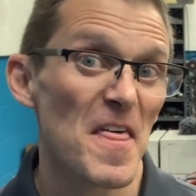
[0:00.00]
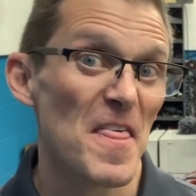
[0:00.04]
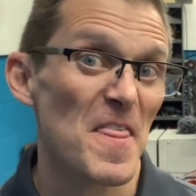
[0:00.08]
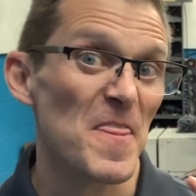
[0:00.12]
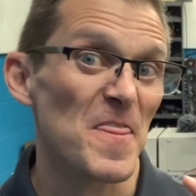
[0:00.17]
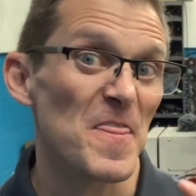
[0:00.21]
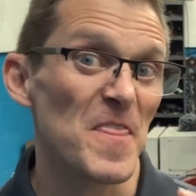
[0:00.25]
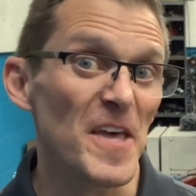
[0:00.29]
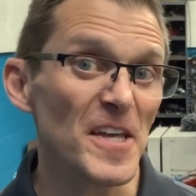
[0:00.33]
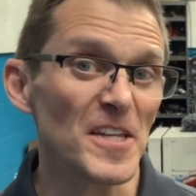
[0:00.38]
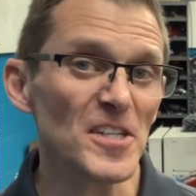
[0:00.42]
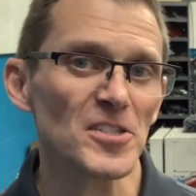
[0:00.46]

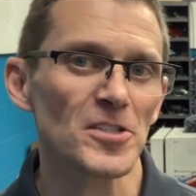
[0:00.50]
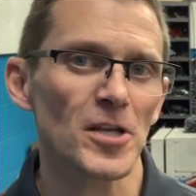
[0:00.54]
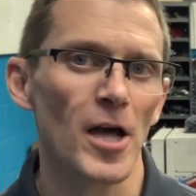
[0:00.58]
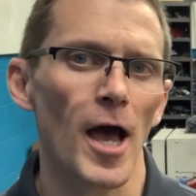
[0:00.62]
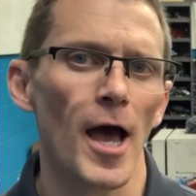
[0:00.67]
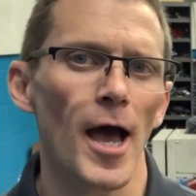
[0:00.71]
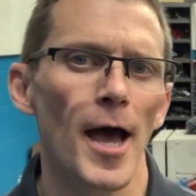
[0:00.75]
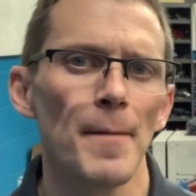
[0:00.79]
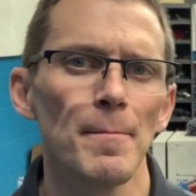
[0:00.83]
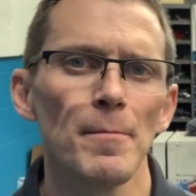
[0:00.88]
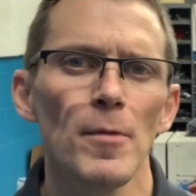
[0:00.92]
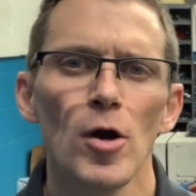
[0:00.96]
This
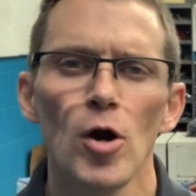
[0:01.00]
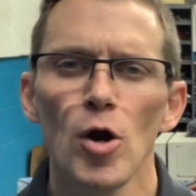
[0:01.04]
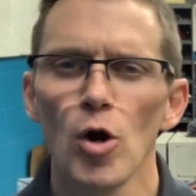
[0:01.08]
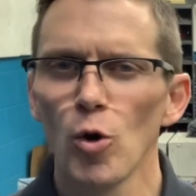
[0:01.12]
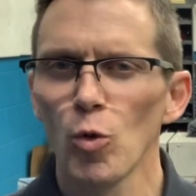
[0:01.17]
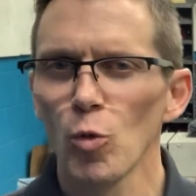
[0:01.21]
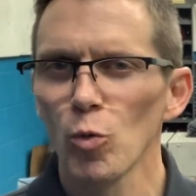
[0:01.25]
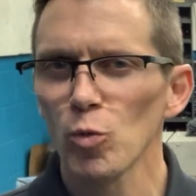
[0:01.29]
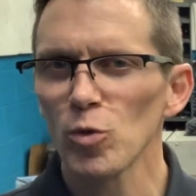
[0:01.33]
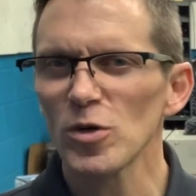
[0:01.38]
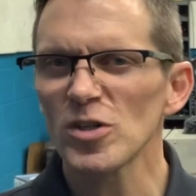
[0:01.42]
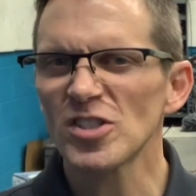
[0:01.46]
time,
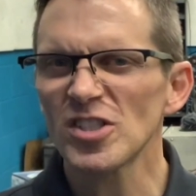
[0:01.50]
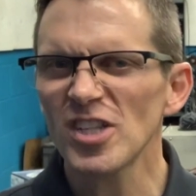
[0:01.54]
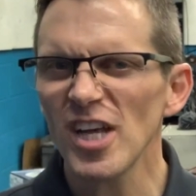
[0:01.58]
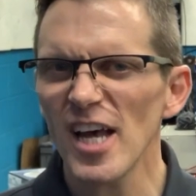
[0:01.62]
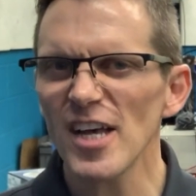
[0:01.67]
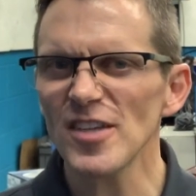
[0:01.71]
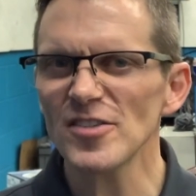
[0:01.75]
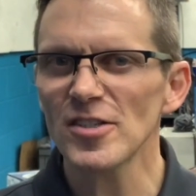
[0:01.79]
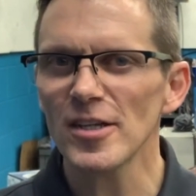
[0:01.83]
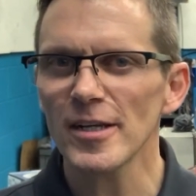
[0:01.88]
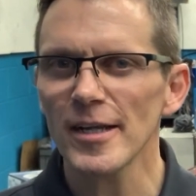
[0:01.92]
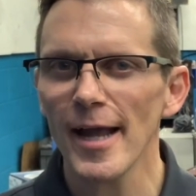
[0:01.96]
we're
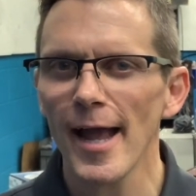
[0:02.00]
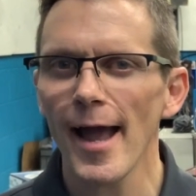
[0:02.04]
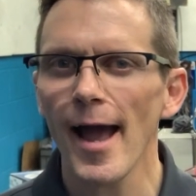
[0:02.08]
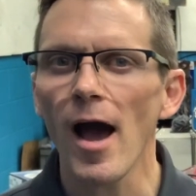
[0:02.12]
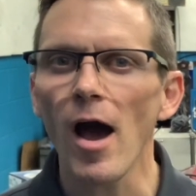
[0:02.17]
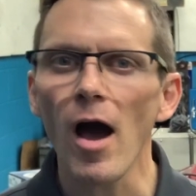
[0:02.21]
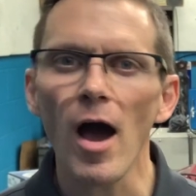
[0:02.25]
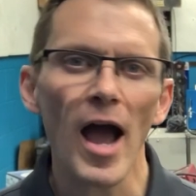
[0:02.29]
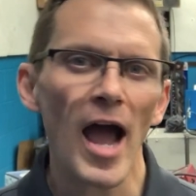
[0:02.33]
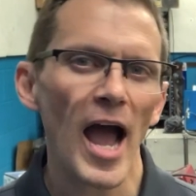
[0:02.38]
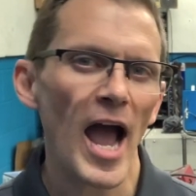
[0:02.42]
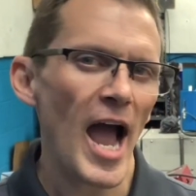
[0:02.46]
testing out
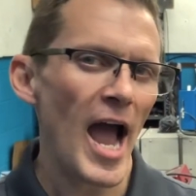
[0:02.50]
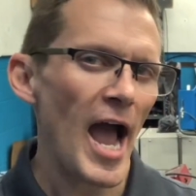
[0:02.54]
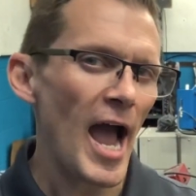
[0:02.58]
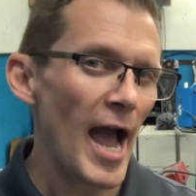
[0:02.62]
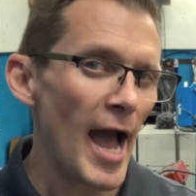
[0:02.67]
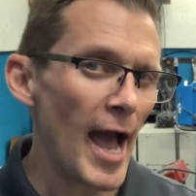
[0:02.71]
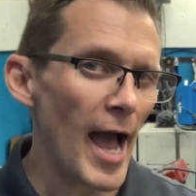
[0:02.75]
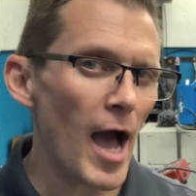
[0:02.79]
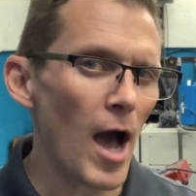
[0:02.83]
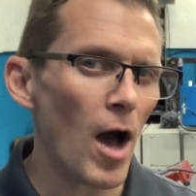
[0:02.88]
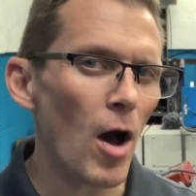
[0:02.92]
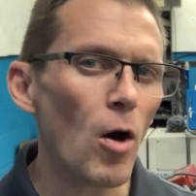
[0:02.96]

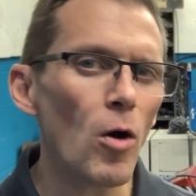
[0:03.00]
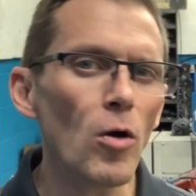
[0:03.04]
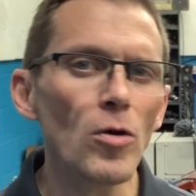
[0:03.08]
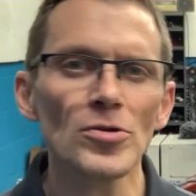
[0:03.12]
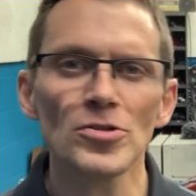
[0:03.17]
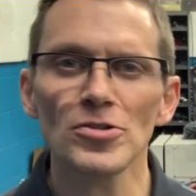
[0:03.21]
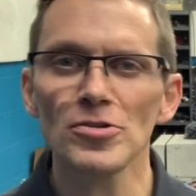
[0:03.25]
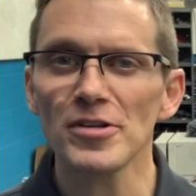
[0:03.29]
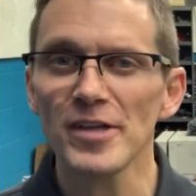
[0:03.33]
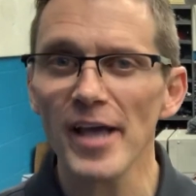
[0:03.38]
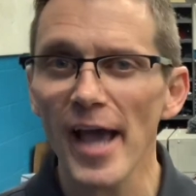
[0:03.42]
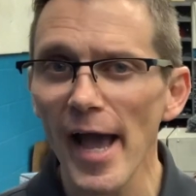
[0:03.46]
how
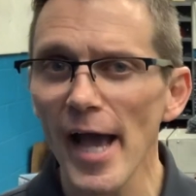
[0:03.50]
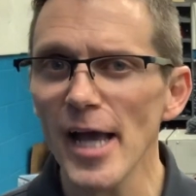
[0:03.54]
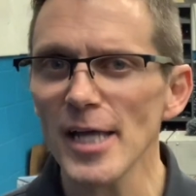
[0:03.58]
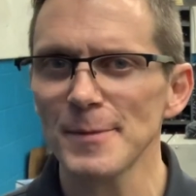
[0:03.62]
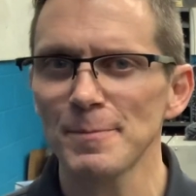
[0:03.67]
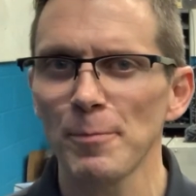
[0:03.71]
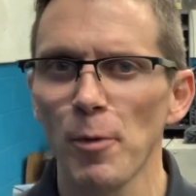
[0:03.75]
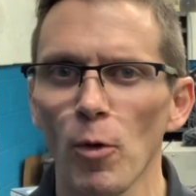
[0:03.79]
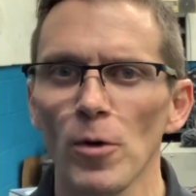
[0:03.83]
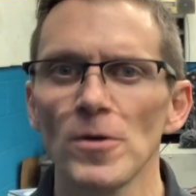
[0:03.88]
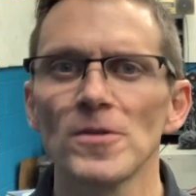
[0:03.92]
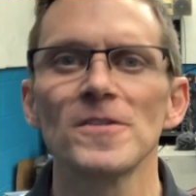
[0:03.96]
do gas
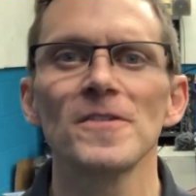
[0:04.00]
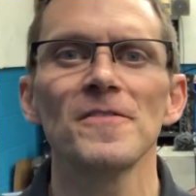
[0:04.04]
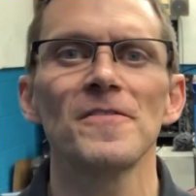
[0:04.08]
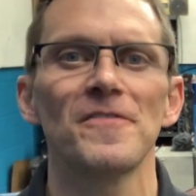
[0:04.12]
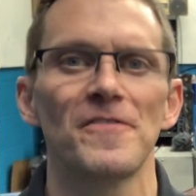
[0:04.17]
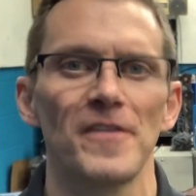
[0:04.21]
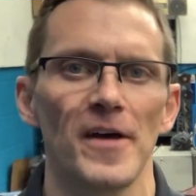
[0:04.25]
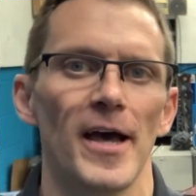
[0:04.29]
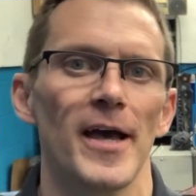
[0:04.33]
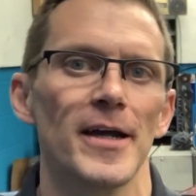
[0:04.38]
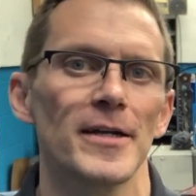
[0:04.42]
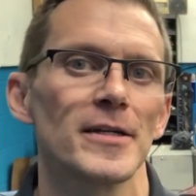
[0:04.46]
ports
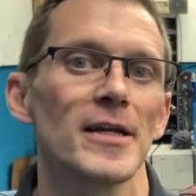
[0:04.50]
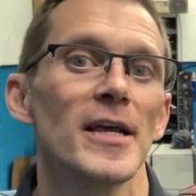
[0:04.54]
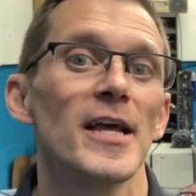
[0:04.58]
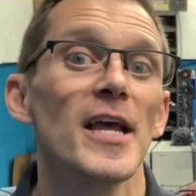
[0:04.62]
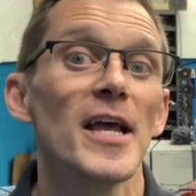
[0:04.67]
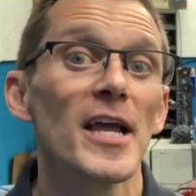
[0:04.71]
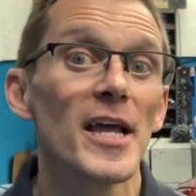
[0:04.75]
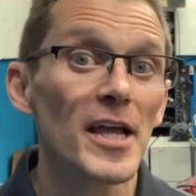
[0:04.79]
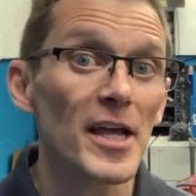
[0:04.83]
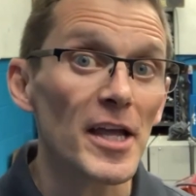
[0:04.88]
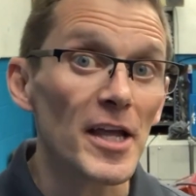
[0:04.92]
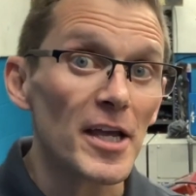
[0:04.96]
affect
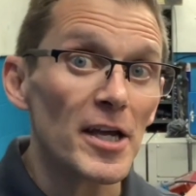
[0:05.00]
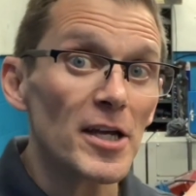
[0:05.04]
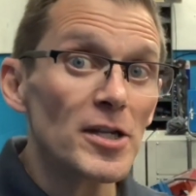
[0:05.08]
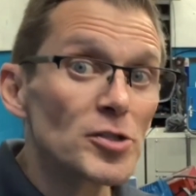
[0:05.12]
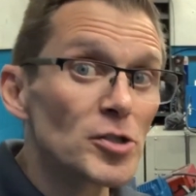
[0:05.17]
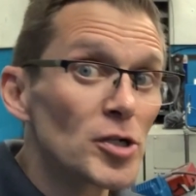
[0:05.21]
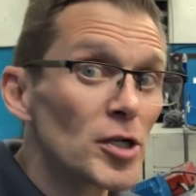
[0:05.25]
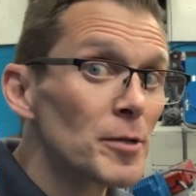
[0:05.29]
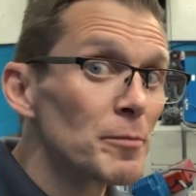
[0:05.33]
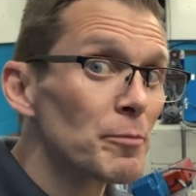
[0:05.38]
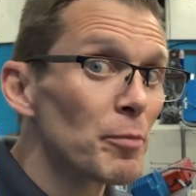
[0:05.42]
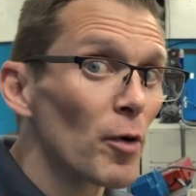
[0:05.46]

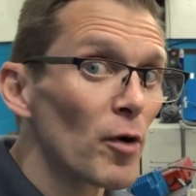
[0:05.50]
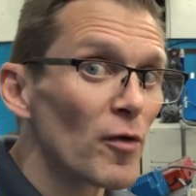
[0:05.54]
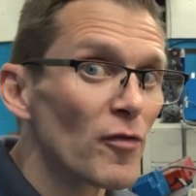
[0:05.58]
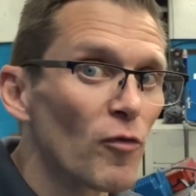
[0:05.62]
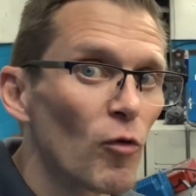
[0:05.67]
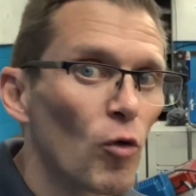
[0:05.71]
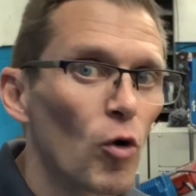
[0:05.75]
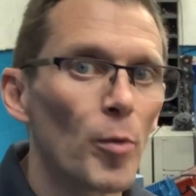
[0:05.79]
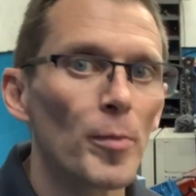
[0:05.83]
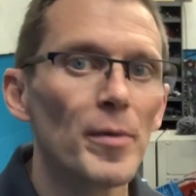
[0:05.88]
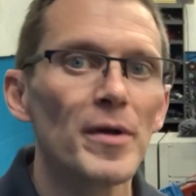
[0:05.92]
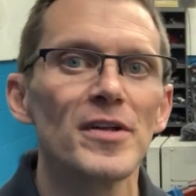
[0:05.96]
engine
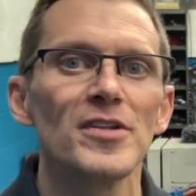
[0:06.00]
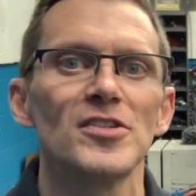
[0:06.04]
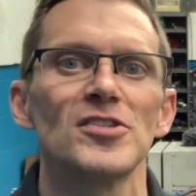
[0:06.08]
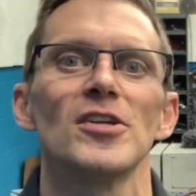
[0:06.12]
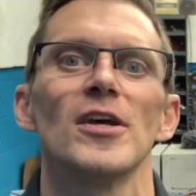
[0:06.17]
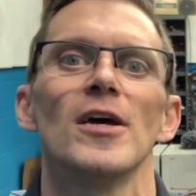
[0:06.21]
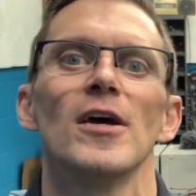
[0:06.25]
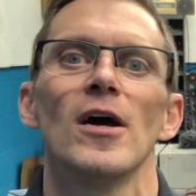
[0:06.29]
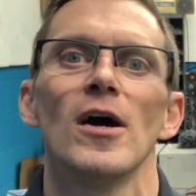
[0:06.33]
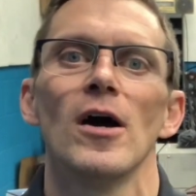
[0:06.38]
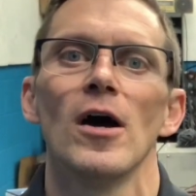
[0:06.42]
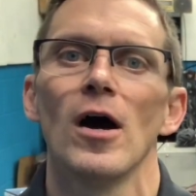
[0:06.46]

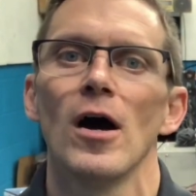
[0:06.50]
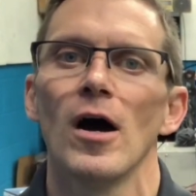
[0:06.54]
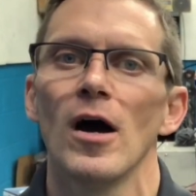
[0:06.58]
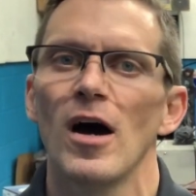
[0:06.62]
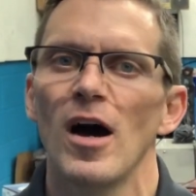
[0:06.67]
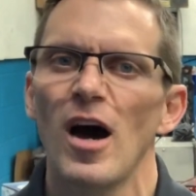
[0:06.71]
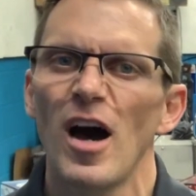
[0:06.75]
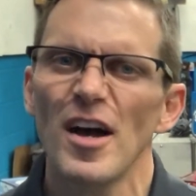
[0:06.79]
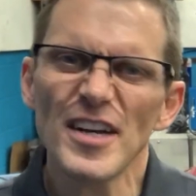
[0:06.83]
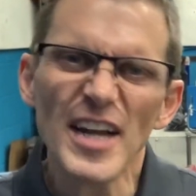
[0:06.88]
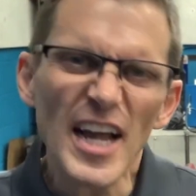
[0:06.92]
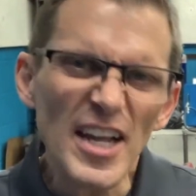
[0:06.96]
performance
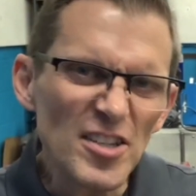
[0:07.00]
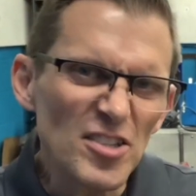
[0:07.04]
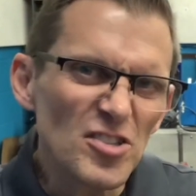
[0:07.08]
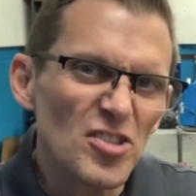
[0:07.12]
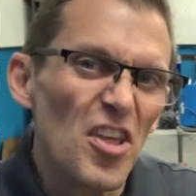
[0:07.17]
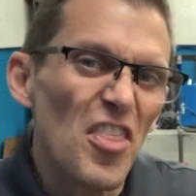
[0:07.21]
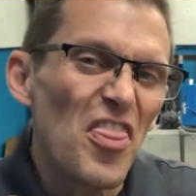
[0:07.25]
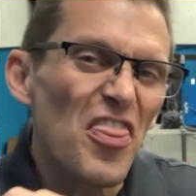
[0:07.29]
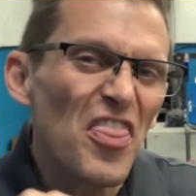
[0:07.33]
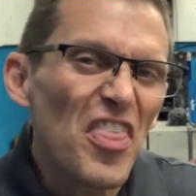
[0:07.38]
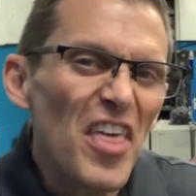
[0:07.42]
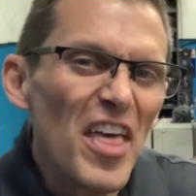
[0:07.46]
on not just a
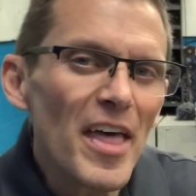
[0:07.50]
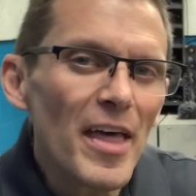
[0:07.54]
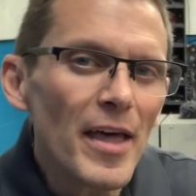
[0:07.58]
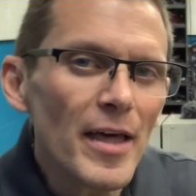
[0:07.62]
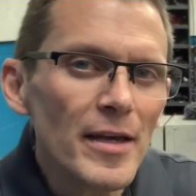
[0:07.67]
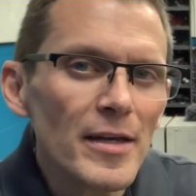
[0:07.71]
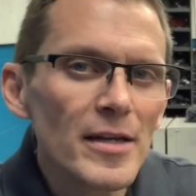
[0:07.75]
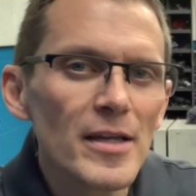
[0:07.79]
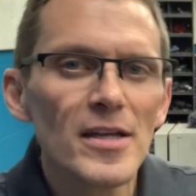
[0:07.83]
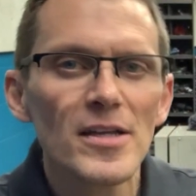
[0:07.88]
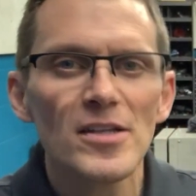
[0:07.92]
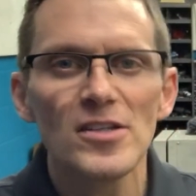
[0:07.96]

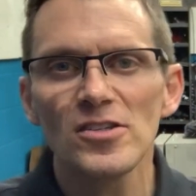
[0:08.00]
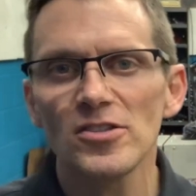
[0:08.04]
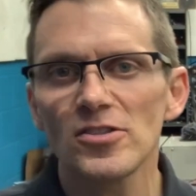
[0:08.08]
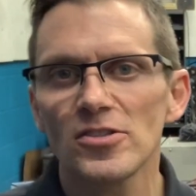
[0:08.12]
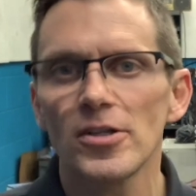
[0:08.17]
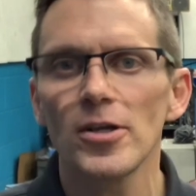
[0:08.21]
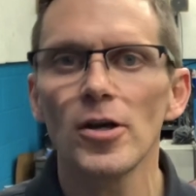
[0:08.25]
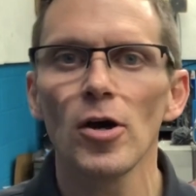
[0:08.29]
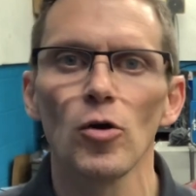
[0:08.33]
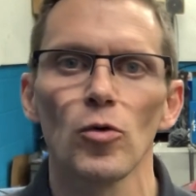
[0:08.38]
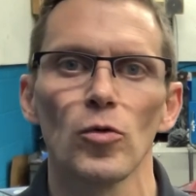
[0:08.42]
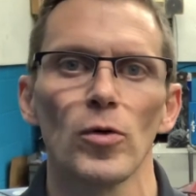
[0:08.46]
thin
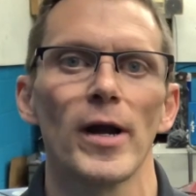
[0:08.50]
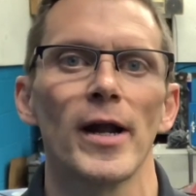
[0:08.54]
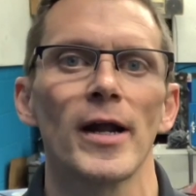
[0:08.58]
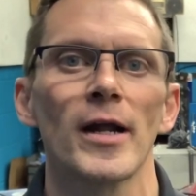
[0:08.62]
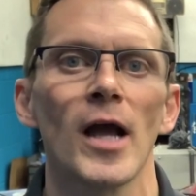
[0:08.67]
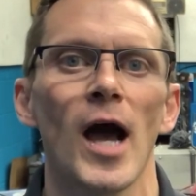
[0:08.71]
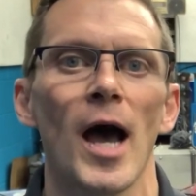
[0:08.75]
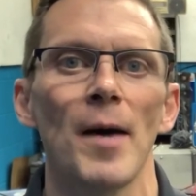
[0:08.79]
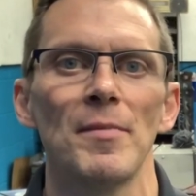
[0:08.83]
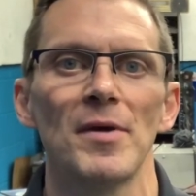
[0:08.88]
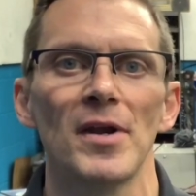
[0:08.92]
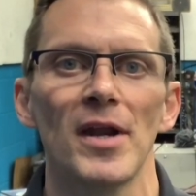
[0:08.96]
steel ring
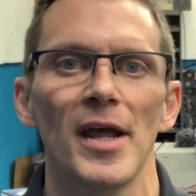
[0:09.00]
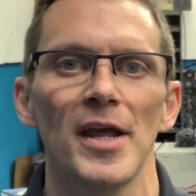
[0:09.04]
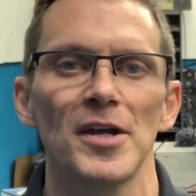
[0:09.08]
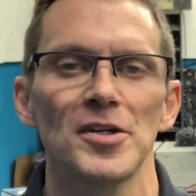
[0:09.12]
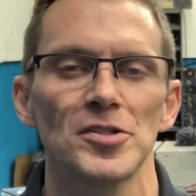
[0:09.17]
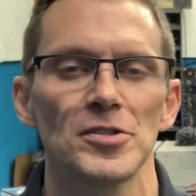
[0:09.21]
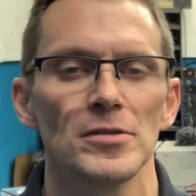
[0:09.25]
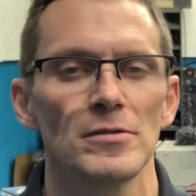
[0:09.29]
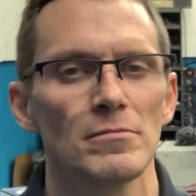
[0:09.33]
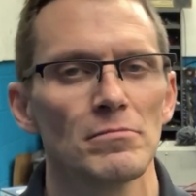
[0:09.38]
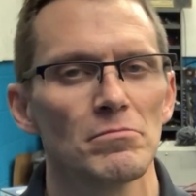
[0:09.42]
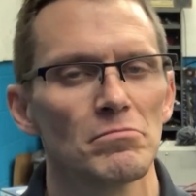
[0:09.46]

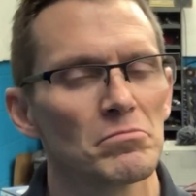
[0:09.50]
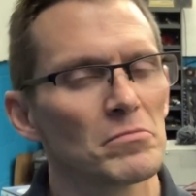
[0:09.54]
combination,